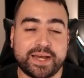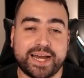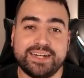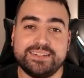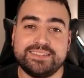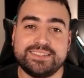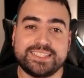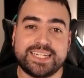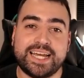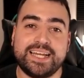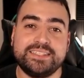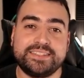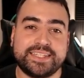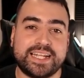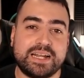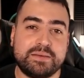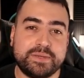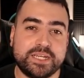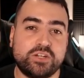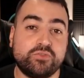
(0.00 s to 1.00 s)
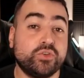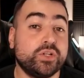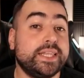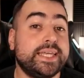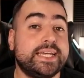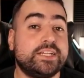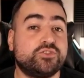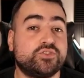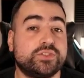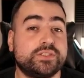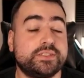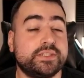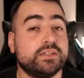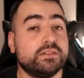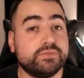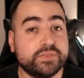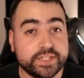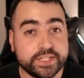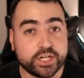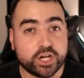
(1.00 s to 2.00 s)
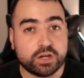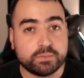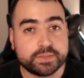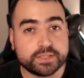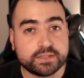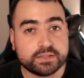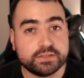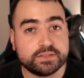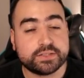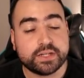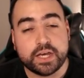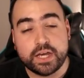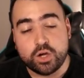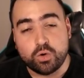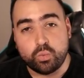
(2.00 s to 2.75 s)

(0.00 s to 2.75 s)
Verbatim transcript: and today is going to be a really interesting video because